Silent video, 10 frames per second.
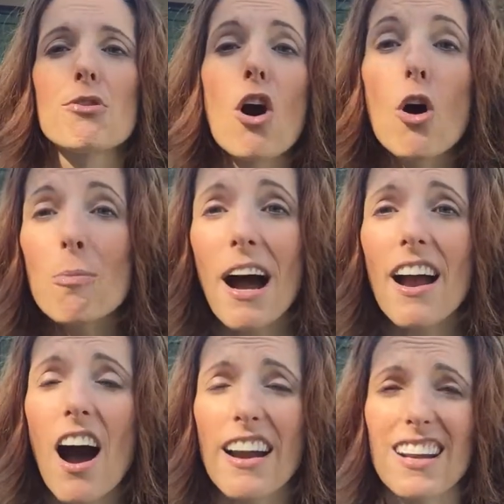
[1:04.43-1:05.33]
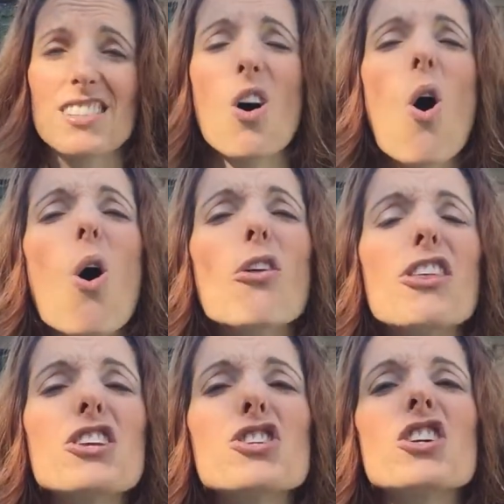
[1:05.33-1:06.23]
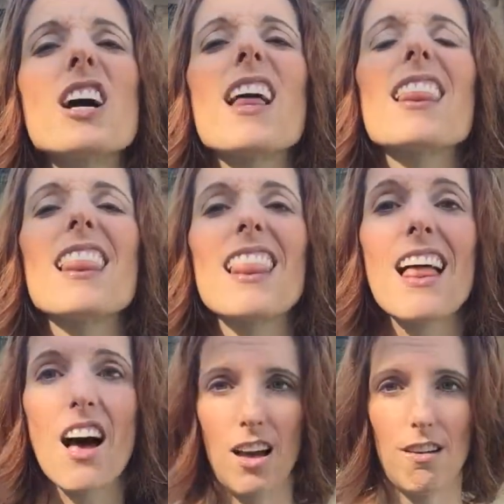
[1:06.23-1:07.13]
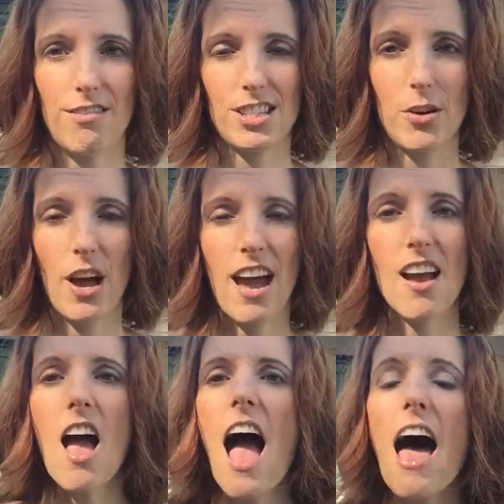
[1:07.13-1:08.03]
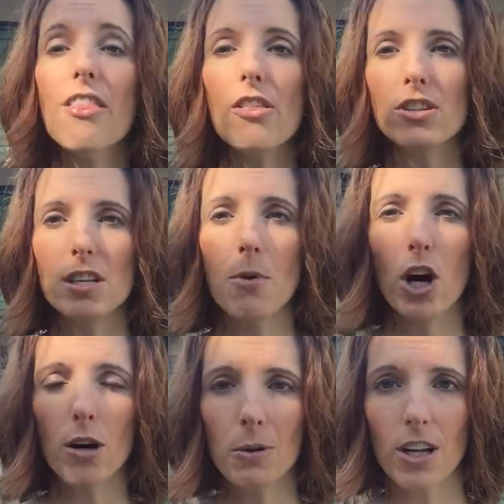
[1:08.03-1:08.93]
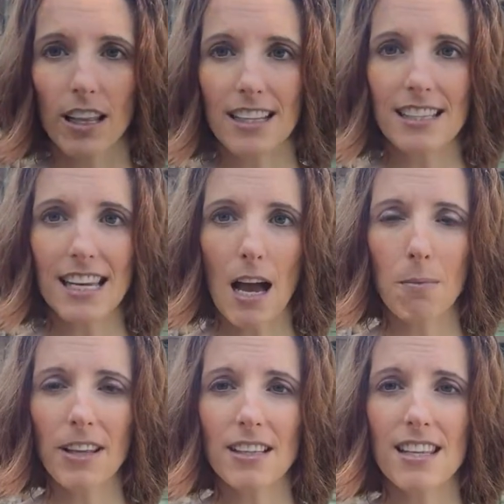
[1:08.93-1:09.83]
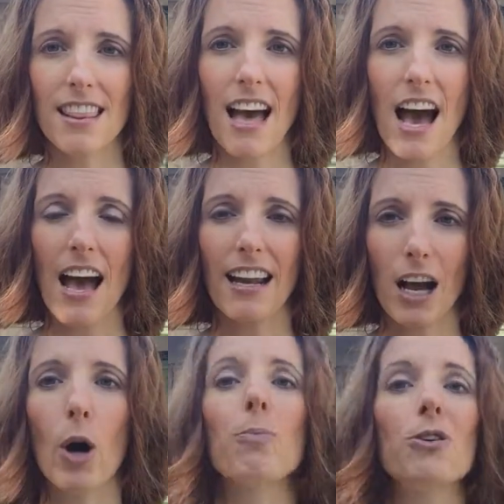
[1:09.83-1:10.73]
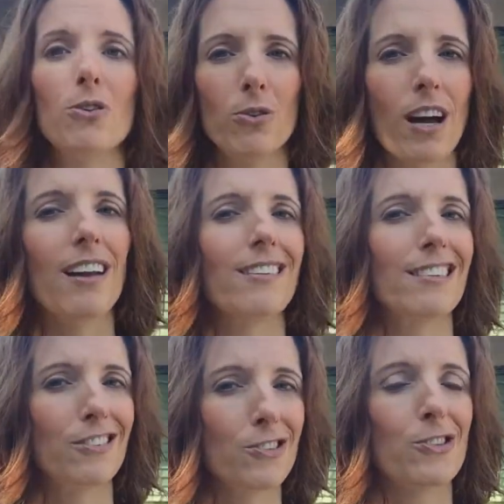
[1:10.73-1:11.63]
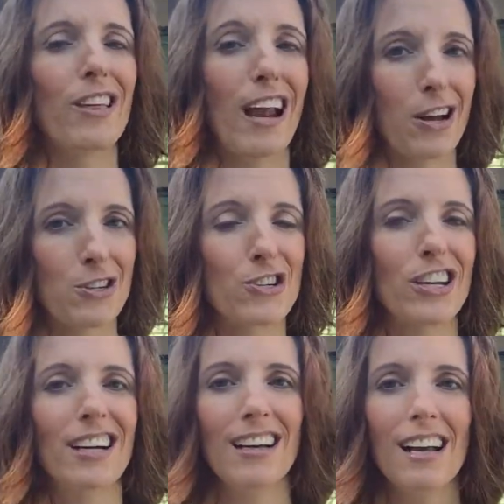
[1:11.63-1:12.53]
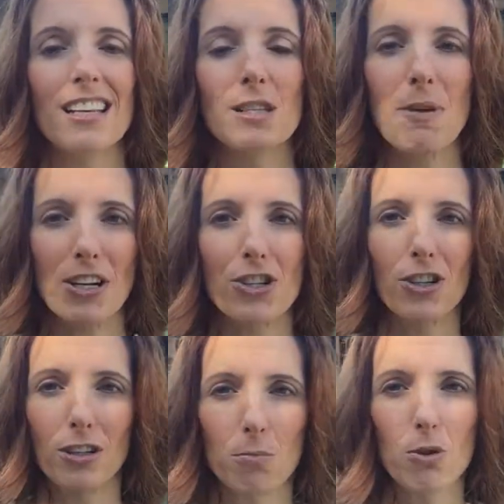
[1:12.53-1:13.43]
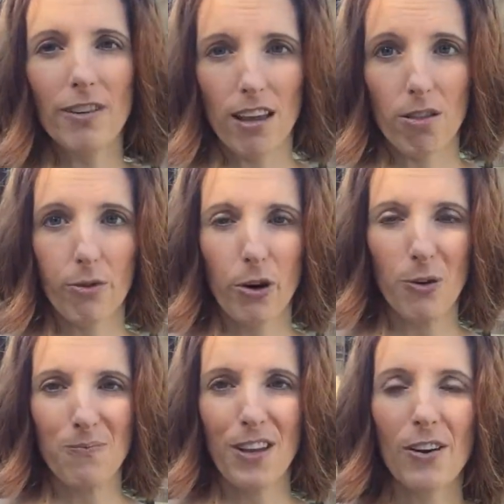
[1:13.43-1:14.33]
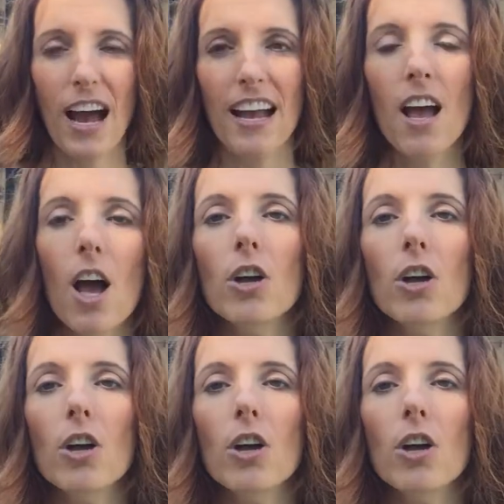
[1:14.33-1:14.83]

probiotics, all things your gut loves, okay? And then there's some herbal cleanse tablets that help you kind of do, that extra special moving through, okay?